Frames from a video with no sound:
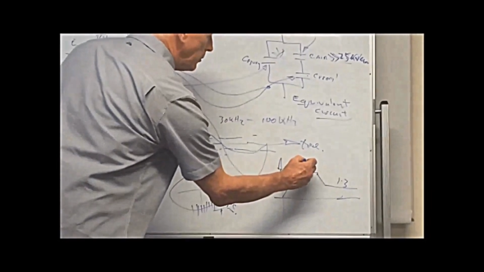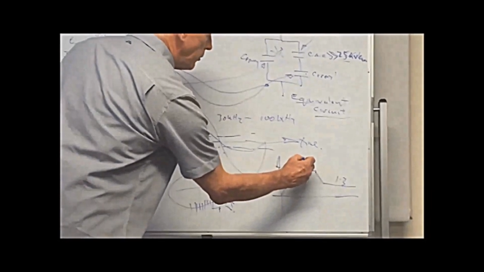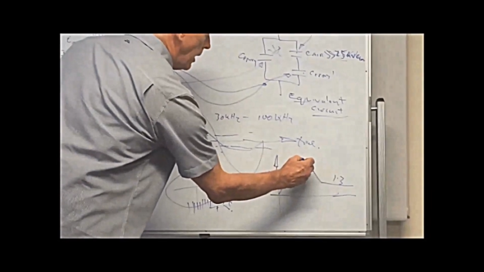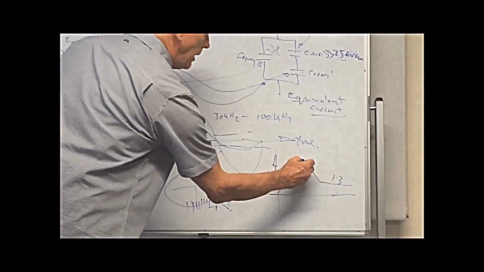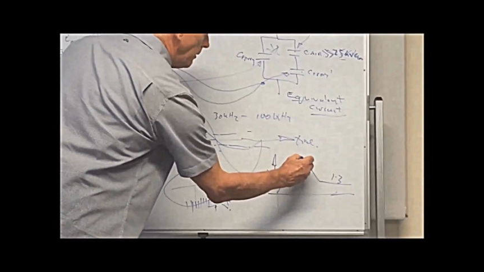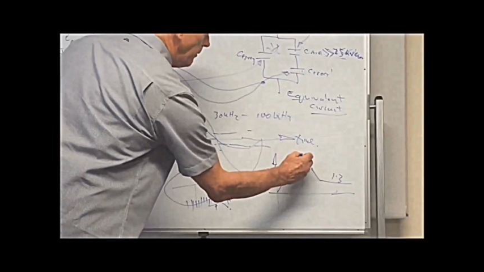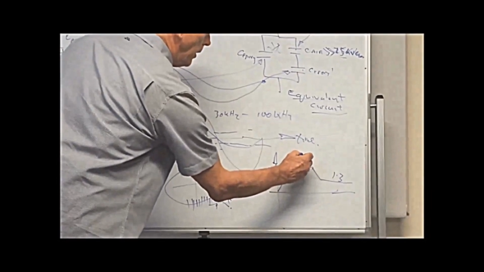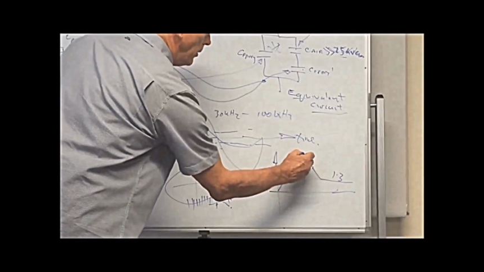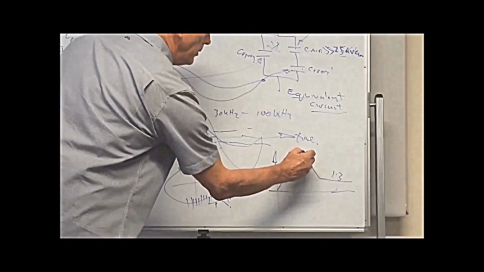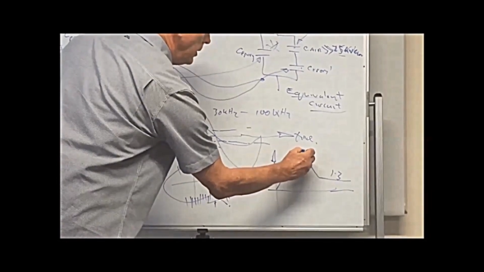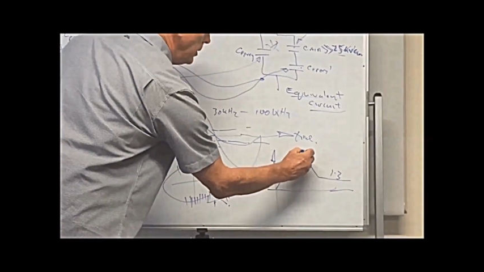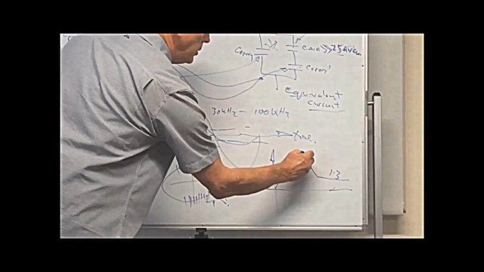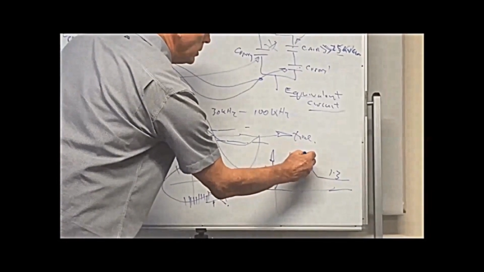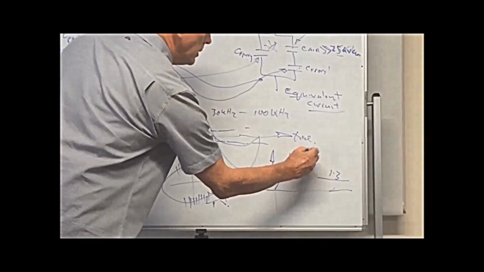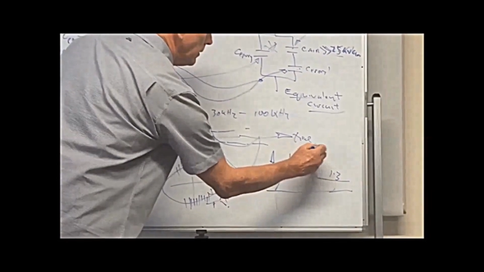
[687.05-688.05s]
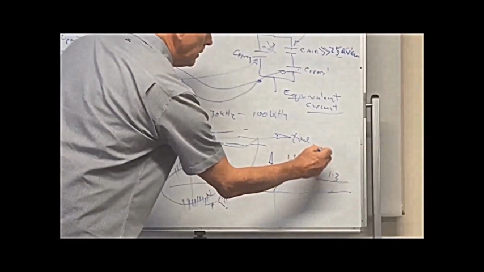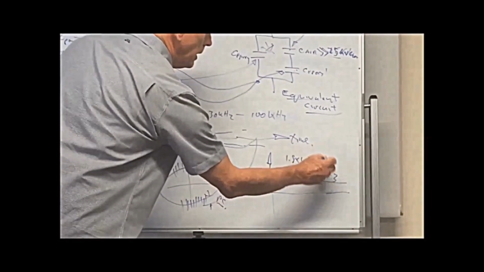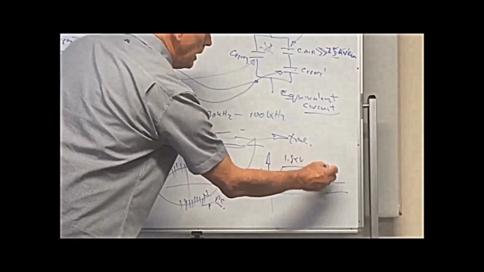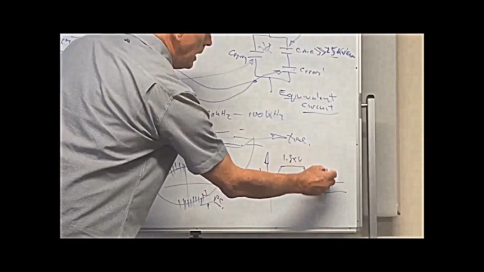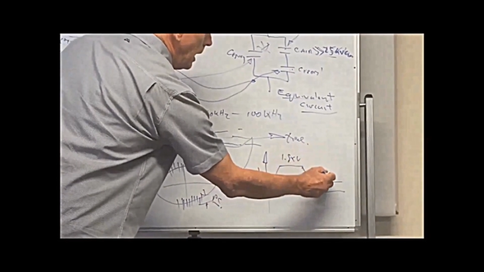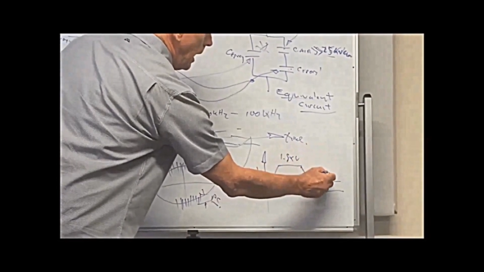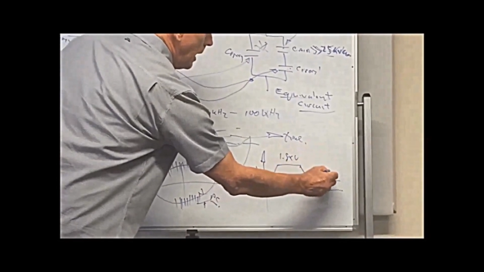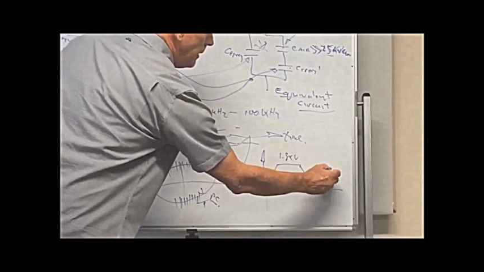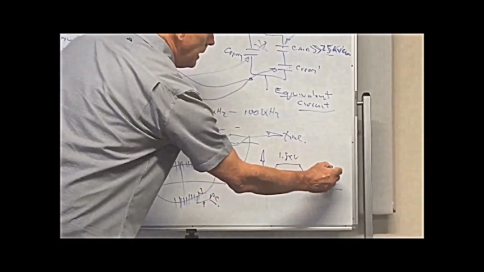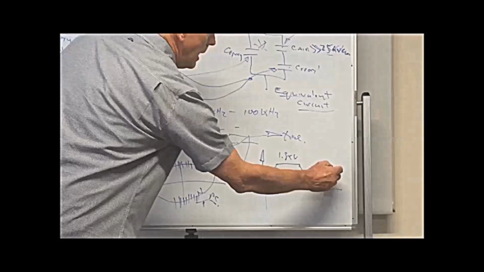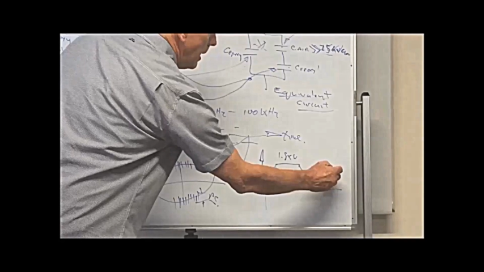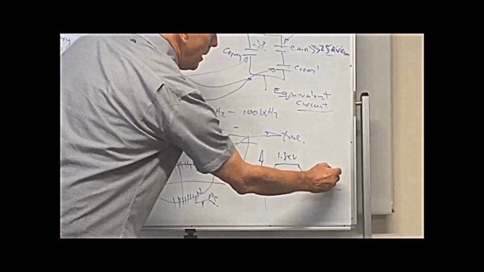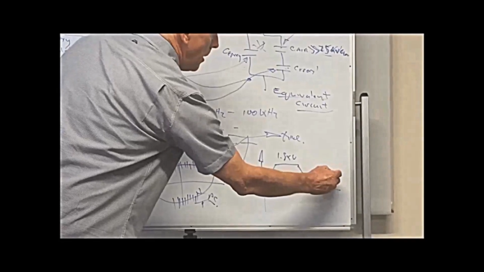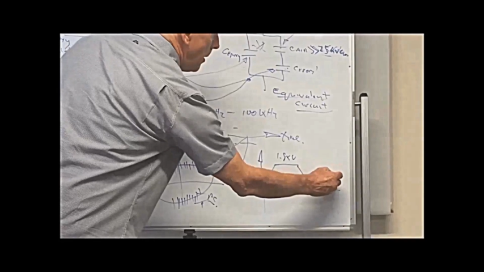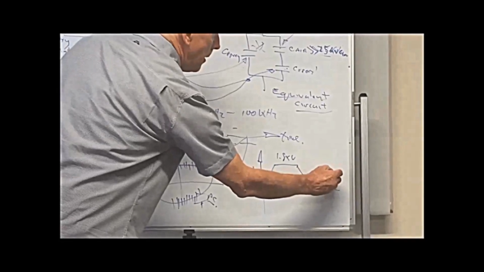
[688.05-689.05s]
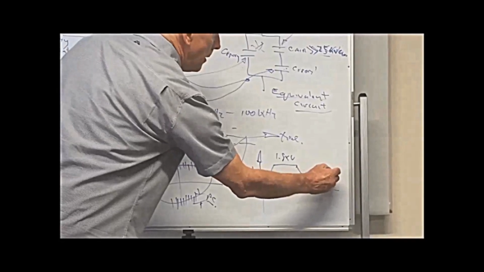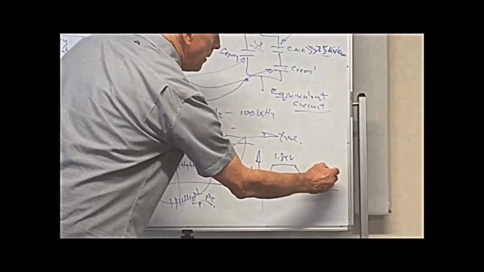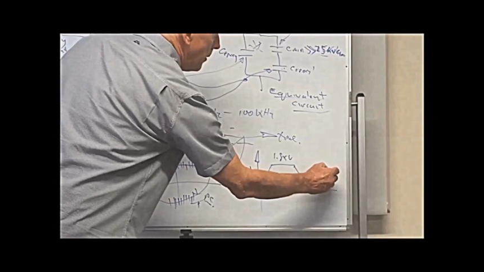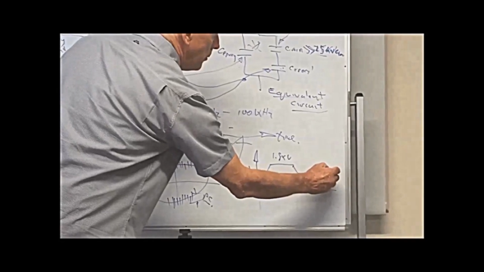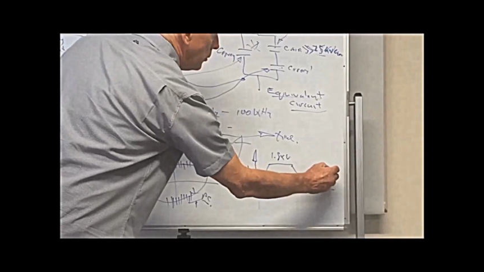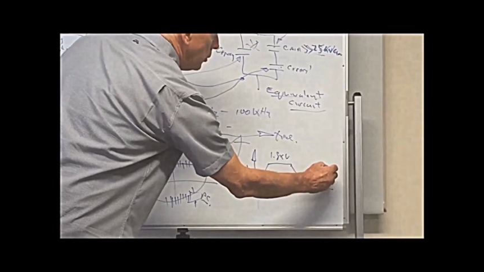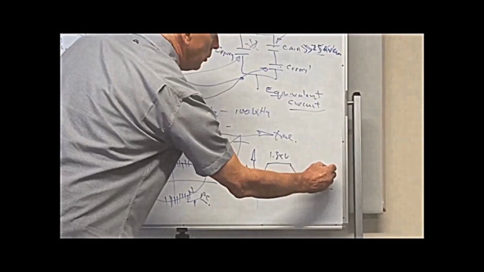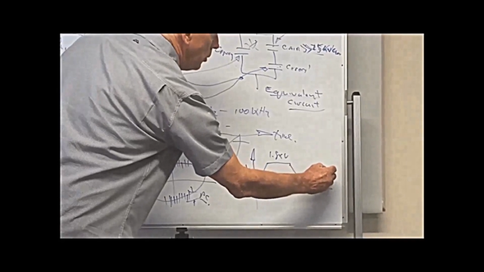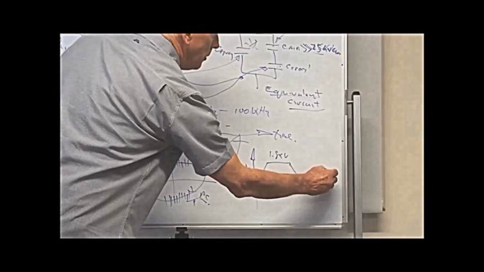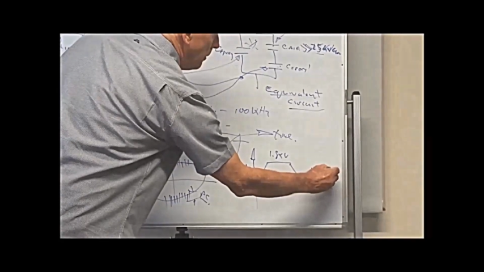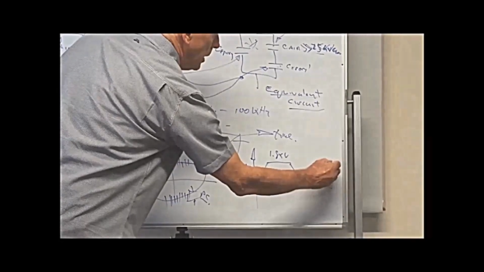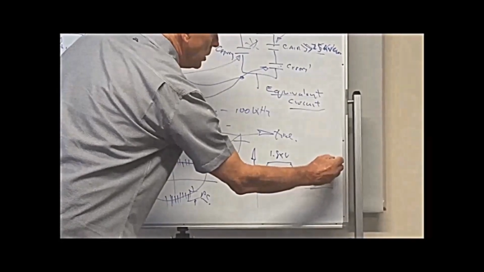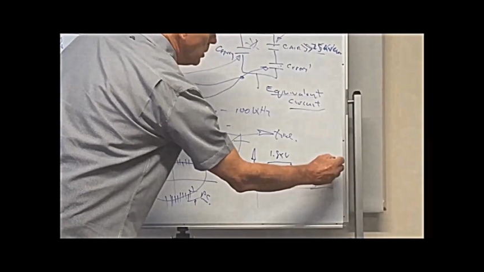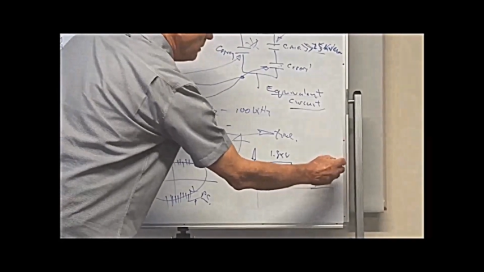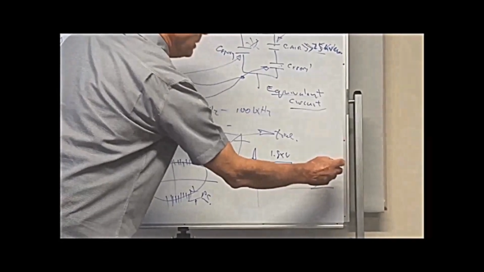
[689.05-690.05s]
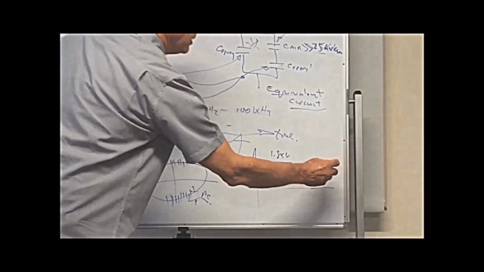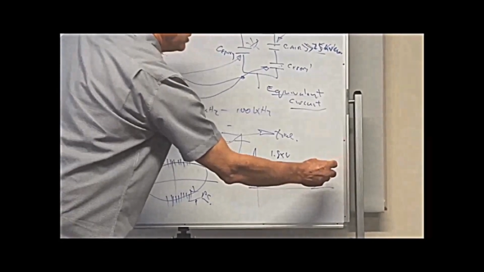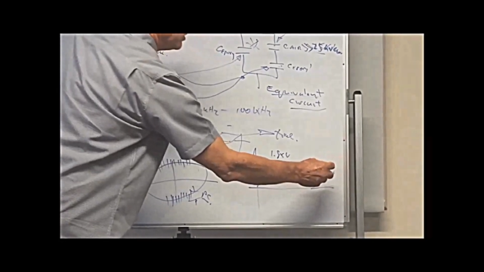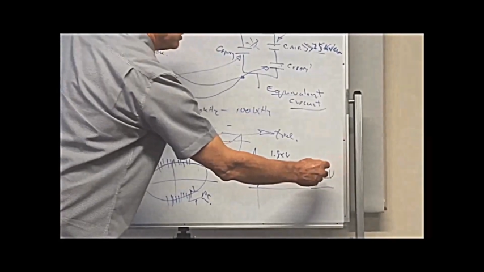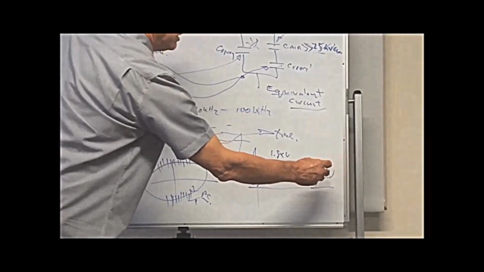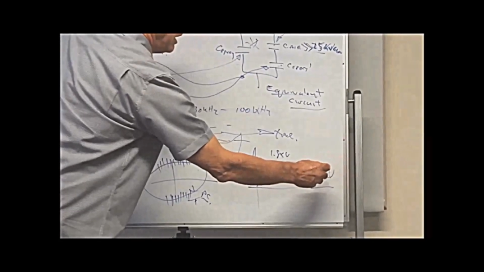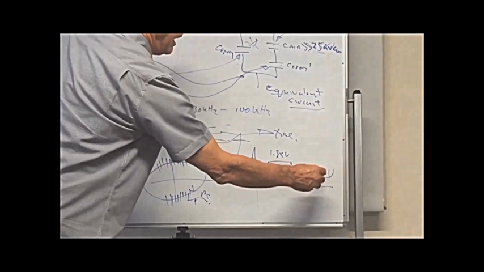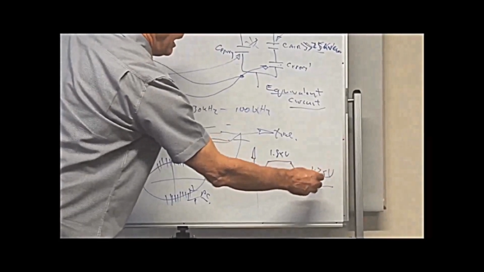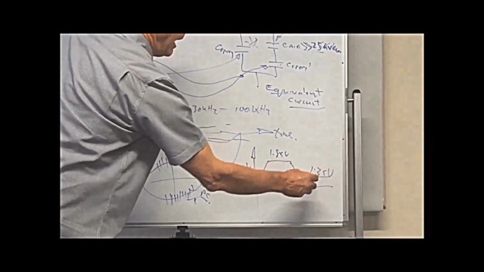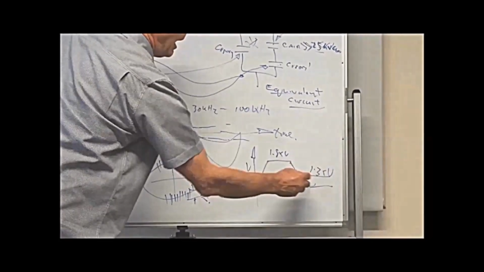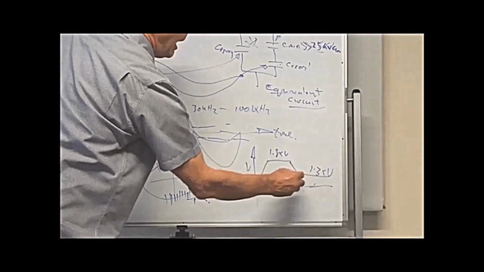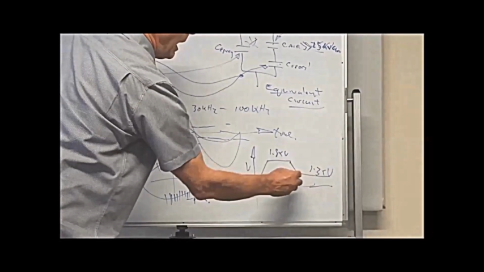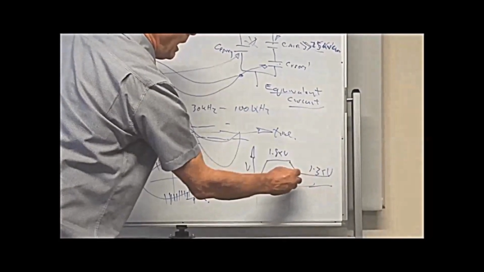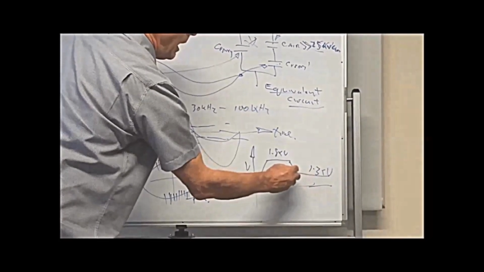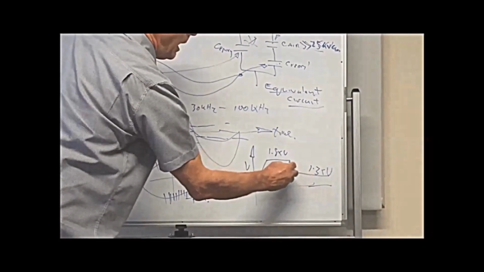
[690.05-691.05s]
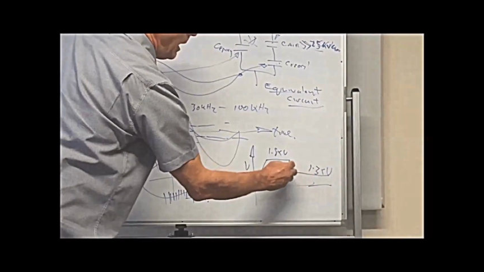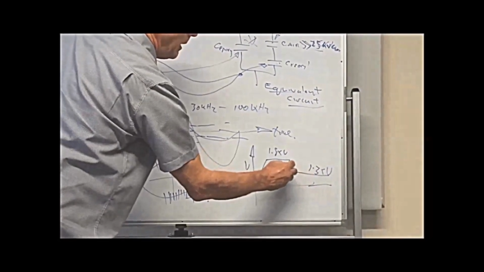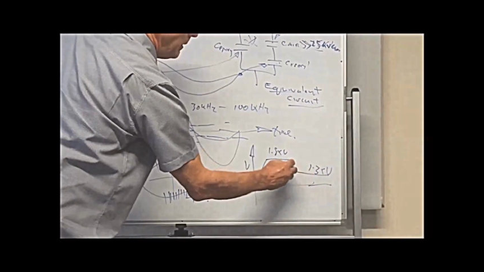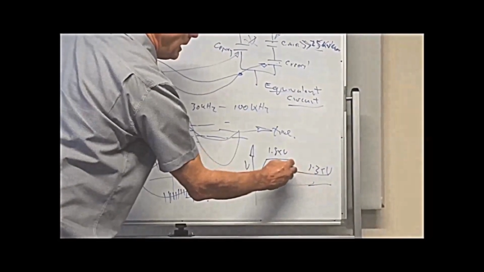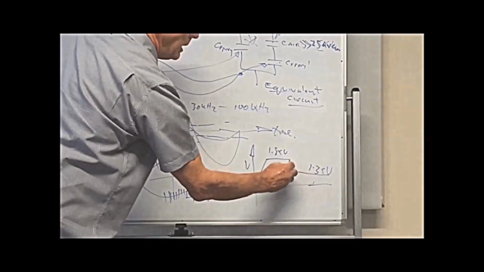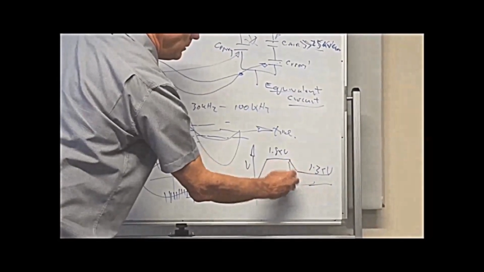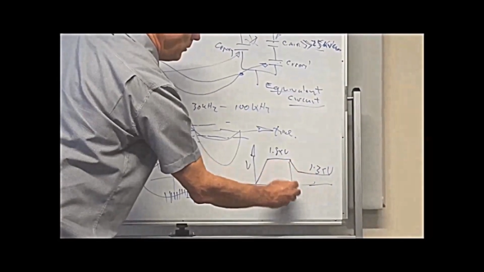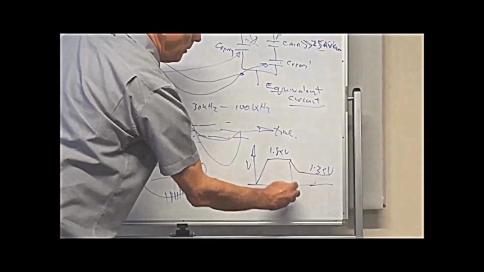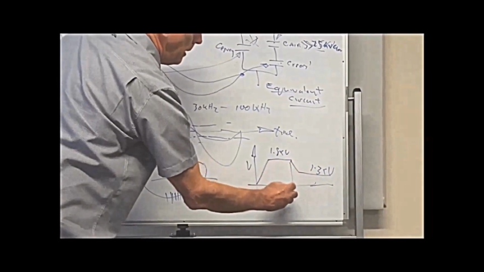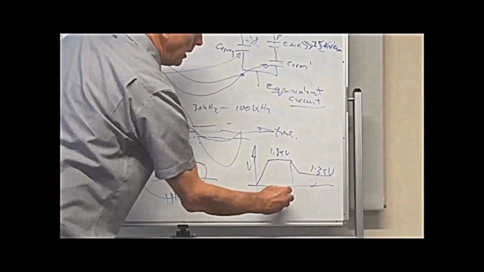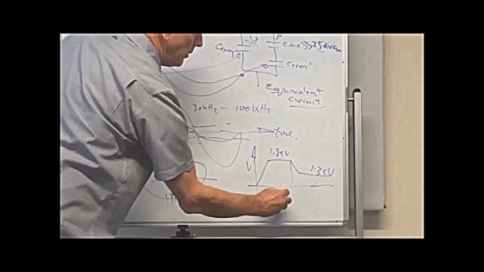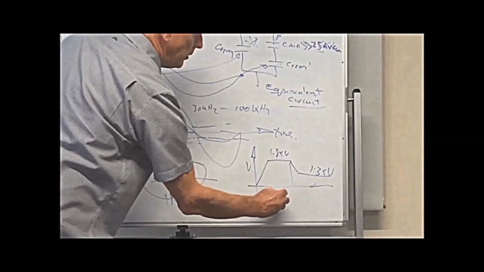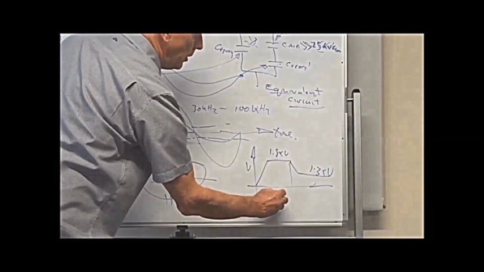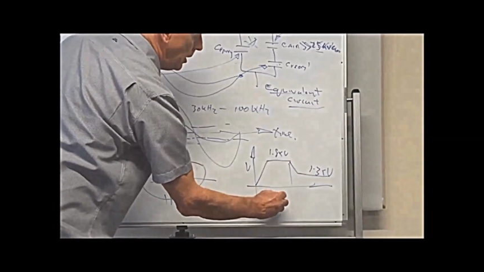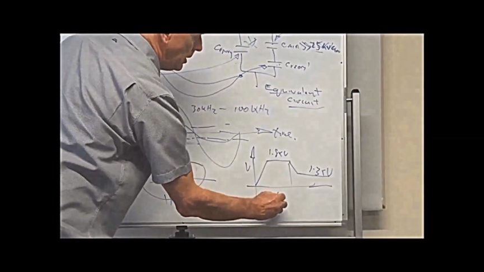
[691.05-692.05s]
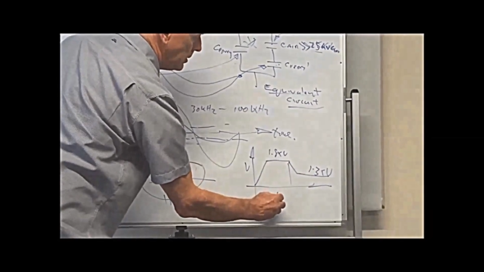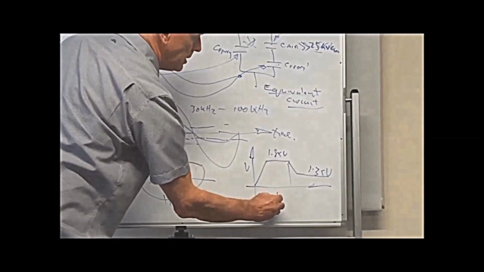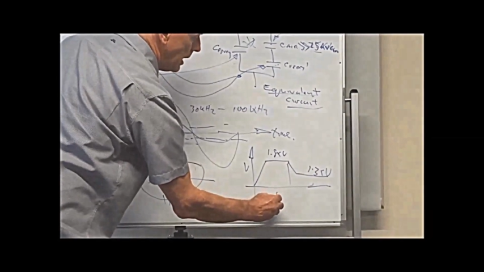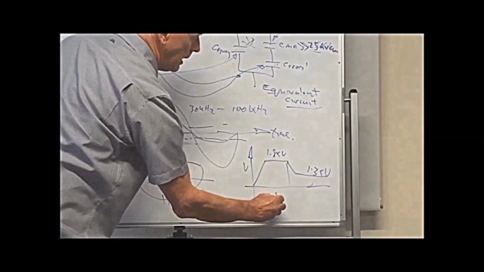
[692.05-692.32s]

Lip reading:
(no speaker visible)